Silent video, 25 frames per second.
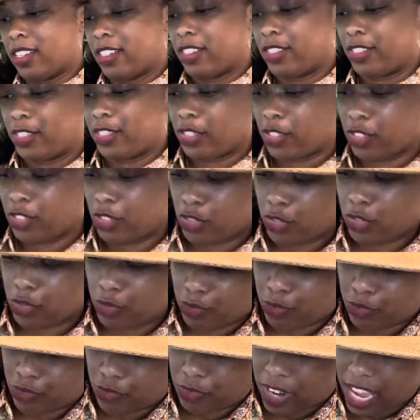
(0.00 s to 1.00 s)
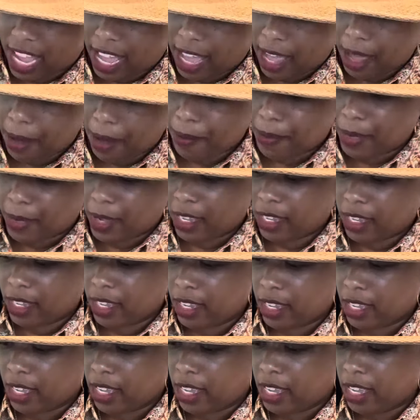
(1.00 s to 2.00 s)
strap.
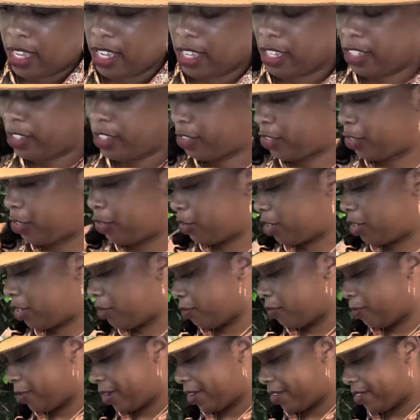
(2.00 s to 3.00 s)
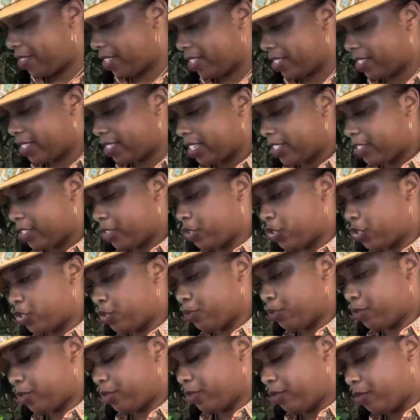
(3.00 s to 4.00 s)
So you can wear this as a
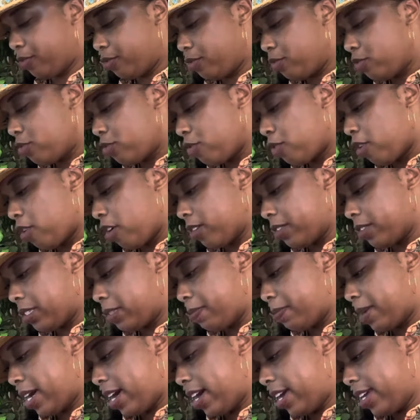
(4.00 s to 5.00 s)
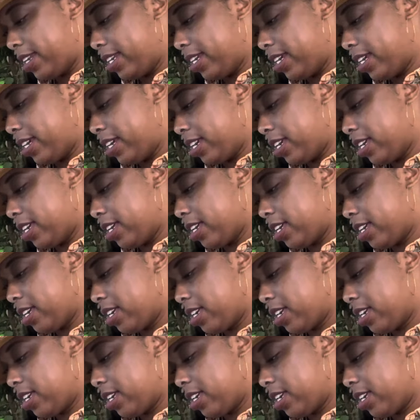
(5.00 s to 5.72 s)
true crossbody.